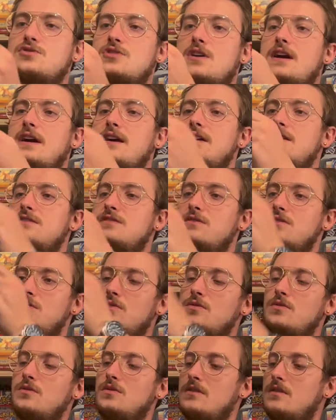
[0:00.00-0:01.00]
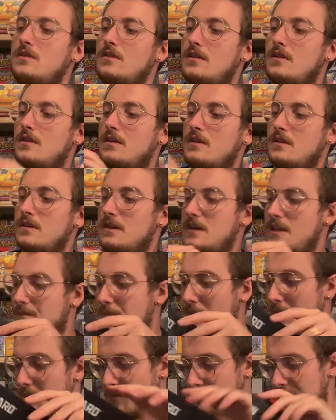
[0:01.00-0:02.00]
trying to keep
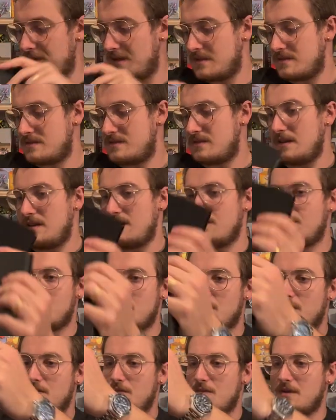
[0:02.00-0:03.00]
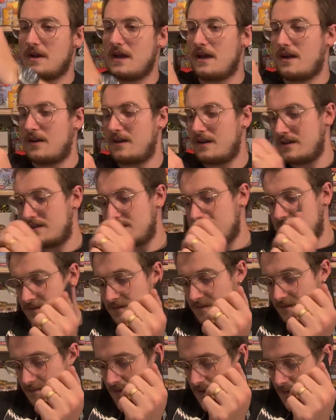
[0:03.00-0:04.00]
up with this, even though the reality is
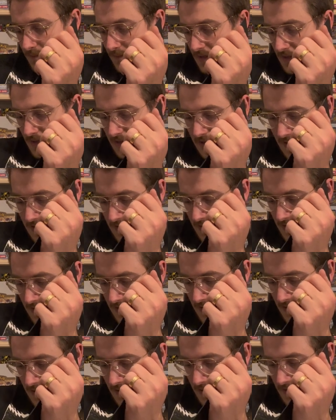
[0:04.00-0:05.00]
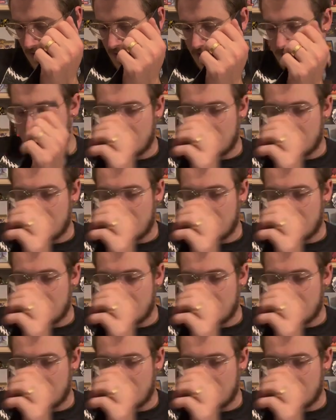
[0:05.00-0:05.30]
maybe I...